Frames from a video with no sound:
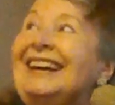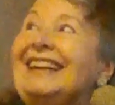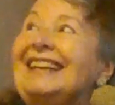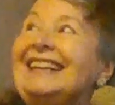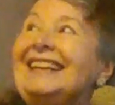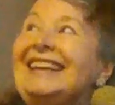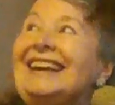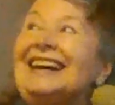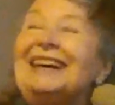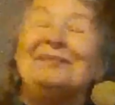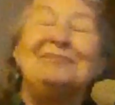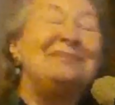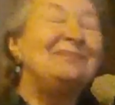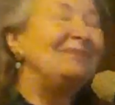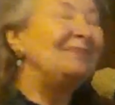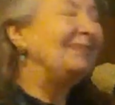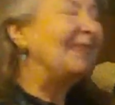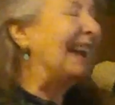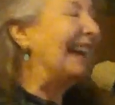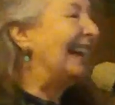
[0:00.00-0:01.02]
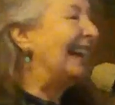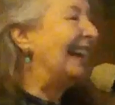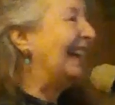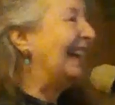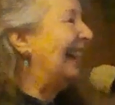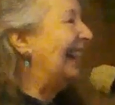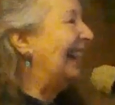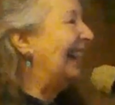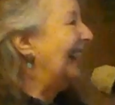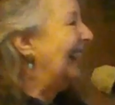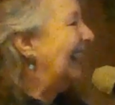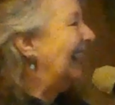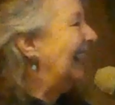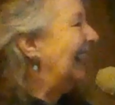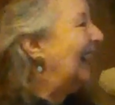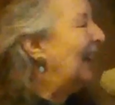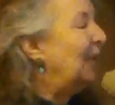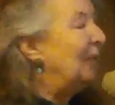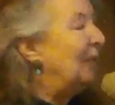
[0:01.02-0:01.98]
Yeah.
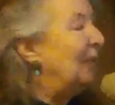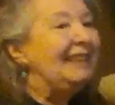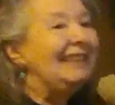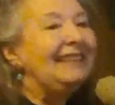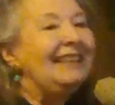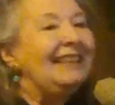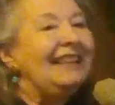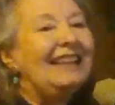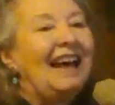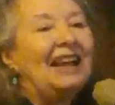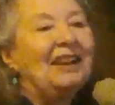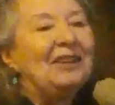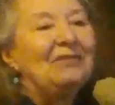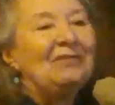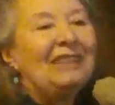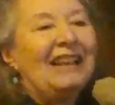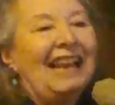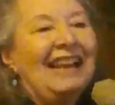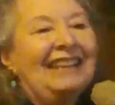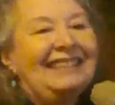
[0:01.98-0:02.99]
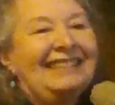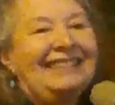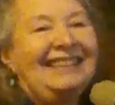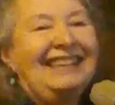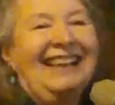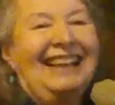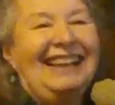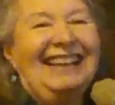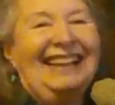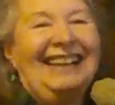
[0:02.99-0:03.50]
We did a lot of flags.